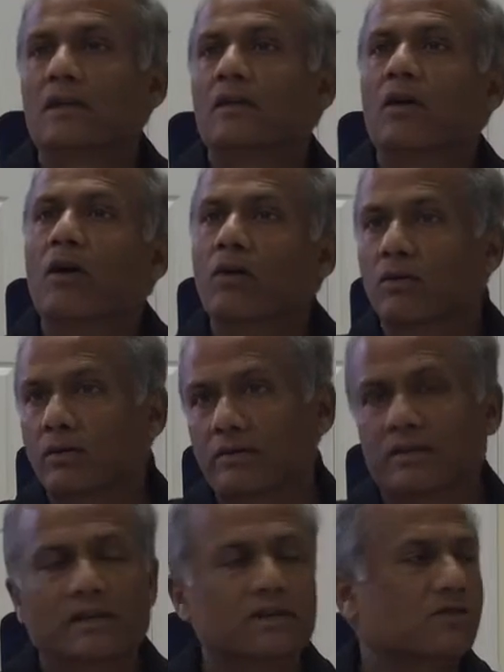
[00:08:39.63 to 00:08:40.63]
Oh,
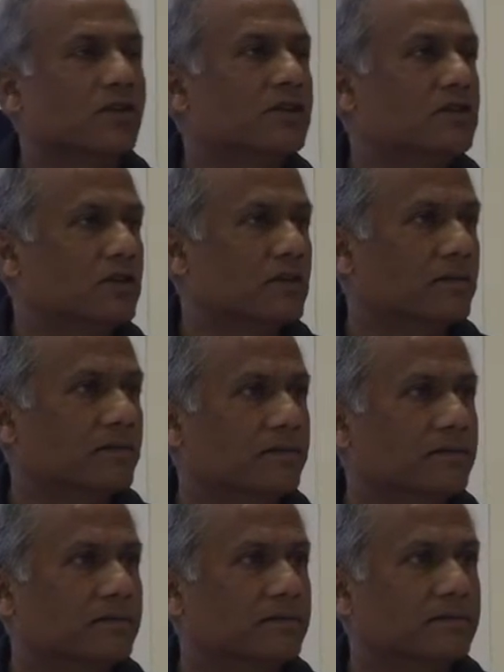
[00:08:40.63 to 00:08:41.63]
he's rich,
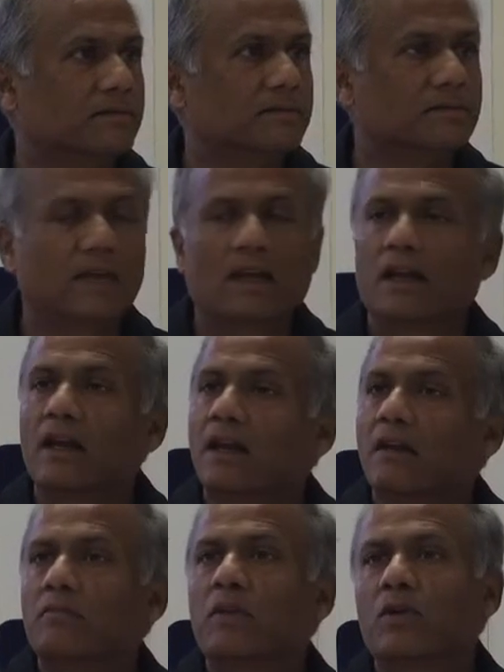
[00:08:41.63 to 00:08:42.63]

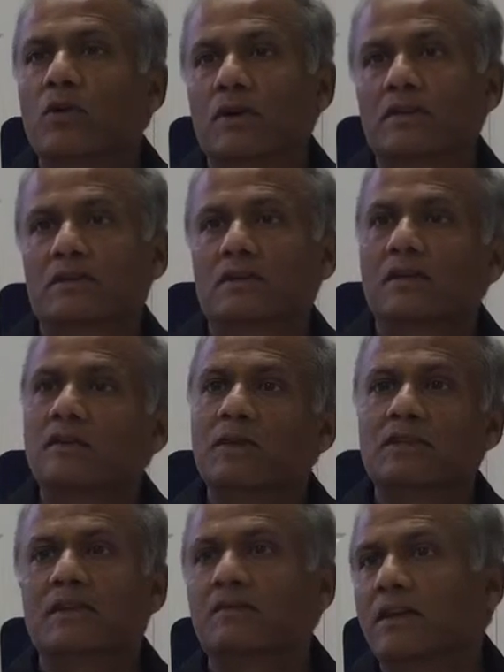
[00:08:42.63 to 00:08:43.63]
because he
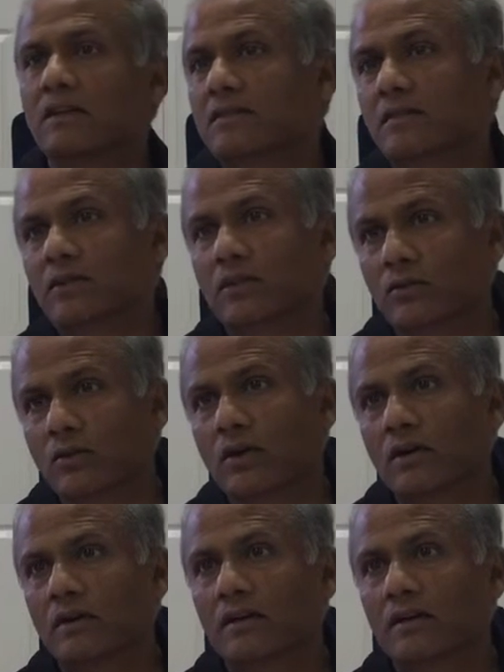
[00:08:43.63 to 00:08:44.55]
must have done something wrong.